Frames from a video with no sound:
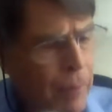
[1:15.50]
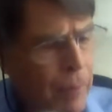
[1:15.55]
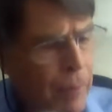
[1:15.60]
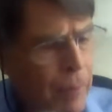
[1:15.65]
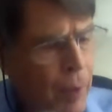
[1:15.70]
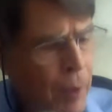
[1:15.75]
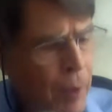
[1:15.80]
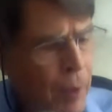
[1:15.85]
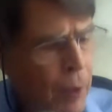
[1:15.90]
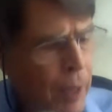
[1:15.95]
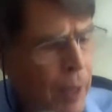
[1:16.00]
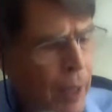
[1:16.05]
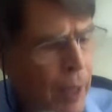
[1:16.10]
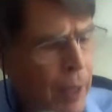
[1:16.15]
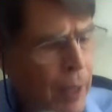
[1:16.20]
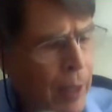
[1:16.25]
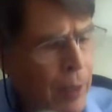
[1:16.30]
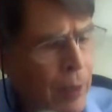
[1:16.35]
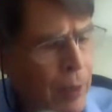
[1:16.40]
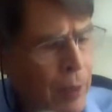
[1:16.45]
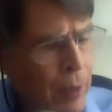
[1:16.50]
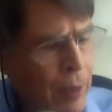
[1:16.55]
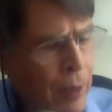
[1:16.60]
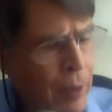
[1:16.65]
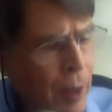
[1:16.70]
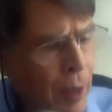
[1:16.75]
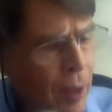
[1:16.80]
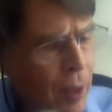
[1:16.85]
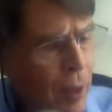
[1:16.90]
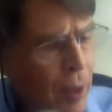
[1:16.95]
Okay,
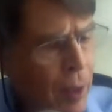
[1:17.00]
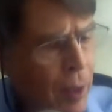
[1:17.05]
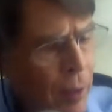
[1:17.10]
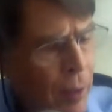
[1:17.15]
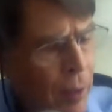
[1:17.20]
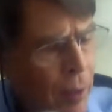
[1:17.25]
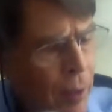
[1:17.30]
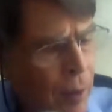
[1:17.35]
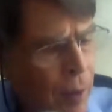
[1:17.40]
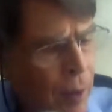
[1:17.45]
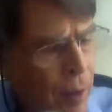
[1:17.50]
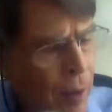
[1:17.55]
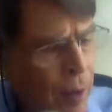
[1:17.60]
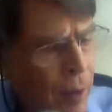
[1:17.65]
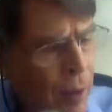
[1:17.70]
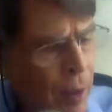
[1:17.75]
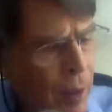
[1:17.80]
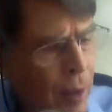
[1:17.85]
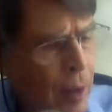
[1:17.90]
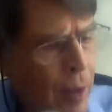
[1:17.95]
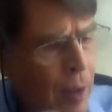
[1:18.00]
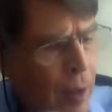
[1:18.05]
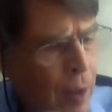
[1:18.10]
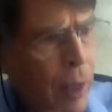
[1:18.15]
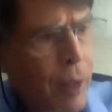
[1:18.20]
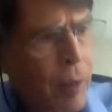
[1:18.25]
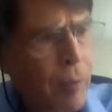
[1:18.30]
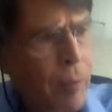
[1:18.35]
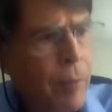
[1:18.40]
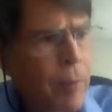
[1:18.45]
so
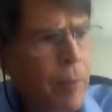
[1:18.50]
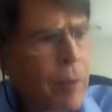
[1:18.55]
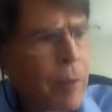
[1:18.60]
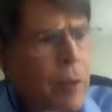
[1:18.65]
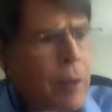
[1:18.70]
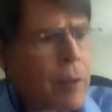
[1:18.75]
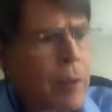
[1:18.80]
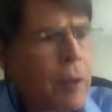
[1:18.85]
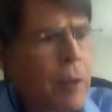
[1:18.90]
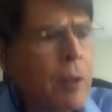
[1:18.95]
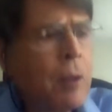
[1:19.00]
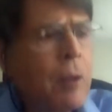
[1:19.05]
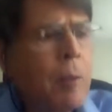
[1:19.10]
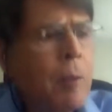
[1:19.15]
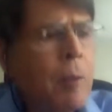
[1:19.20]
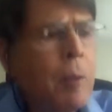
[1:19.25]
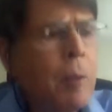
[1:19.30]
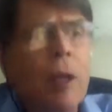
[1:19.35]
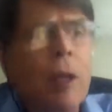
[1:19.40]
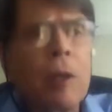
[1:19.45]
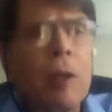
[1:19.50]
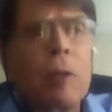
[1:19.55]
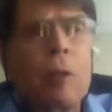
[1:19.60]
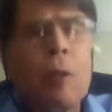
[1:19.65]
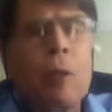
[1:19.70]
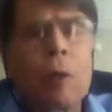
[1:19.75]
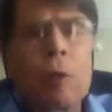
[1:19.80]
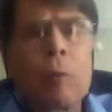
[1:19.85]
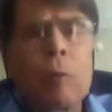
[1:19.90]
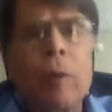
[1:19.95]
let me tell you a
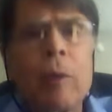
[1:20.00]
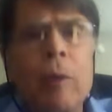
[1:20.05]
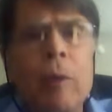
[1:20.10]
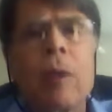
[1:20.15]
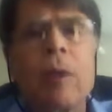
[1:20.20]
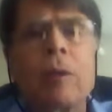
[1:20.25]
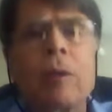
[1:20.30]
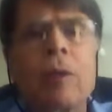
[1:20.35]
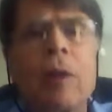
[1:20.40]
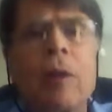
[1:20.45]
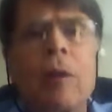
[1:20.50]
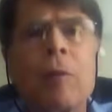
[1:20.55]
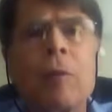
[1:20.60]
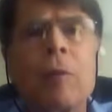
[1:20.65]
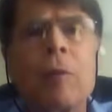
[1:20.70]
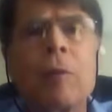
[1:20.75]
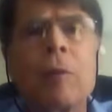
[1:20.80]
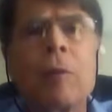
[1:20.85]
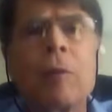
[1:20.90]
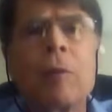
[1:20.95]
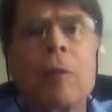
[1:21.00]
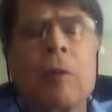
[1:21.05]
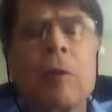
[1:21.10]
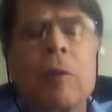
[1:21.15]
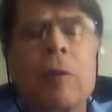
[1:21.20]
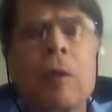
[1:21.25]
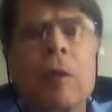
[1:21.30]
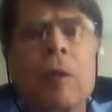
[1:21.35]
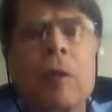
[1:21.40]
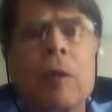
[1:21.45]
little about myself.
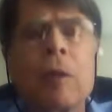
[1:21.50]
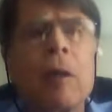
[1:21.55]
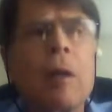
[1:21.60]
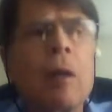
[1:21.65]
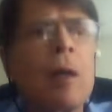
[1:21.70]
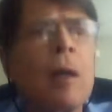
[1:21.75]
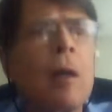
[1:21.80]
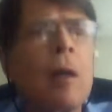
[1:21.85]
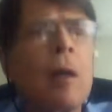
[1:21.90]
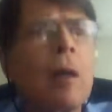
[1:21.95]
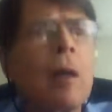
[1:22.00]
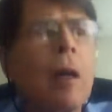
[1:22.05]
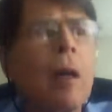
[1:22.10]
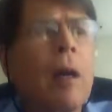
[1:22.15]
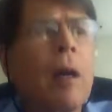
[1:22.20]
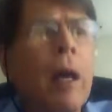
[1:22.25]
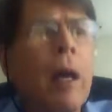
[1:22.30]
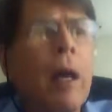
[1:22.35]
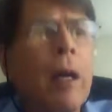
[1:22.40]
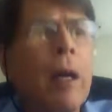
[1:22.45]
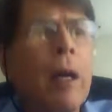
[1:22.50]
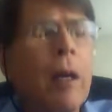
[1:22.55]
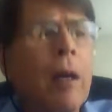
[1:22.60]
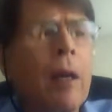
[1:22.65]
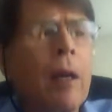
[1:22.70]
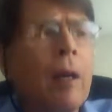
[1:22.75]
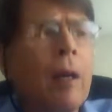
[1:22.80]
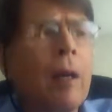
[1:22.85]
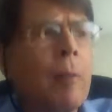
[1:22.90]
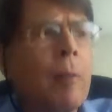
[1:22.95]
I
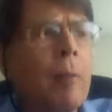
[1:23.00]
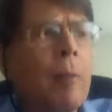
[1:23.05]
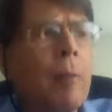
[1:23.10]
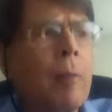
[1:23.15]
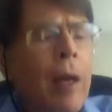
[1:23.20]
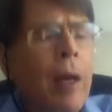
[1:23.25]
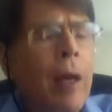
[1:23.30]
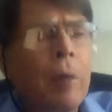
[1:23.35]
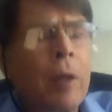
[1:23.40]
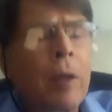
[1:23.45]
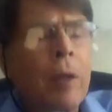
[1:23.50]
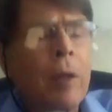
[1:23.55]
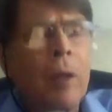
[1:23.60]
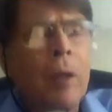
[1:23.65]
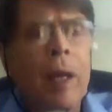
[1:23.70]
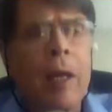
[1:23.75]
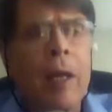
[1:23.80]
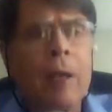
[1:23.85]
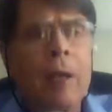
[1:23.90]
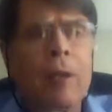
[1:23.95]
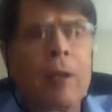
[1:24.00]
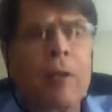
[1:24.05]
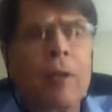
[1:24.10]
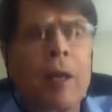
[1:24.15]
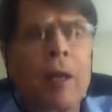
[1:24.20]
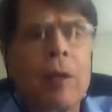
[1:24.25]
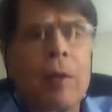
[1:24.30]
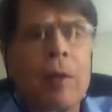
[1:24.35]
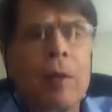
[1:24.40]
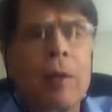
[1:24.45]
have been a
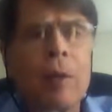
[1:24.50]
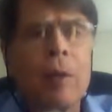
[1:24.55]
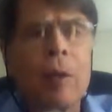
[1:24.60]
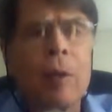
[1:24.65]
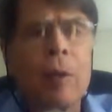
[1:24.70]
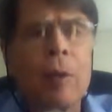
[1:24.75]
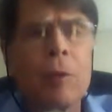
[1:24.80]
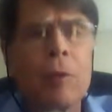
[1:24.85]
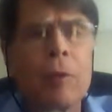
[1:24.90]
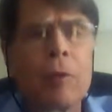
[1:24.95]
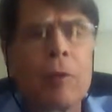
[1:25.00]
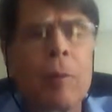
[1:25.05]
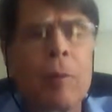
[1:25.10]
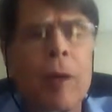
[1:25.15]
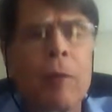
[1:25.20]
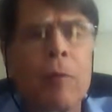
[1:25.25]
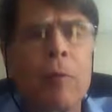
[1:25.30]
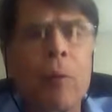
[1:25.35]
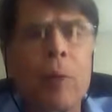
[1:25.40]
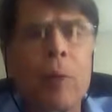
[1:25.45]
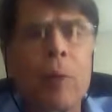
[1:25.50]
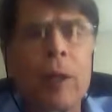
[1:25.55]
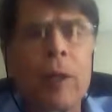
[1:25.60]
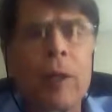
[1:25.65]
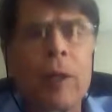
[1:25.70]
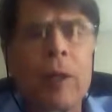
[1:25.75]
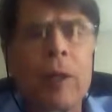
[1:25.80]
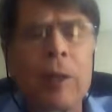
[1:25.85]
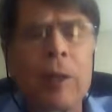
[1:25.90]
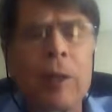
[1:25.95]
psychotherapist for about 40
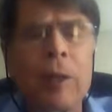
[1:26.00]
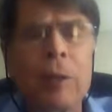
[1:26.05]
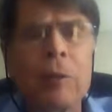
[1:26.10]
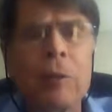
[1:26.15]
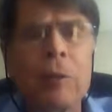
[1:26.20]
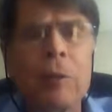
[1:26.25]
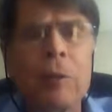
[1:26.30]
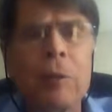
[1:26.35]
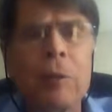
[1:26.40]
years,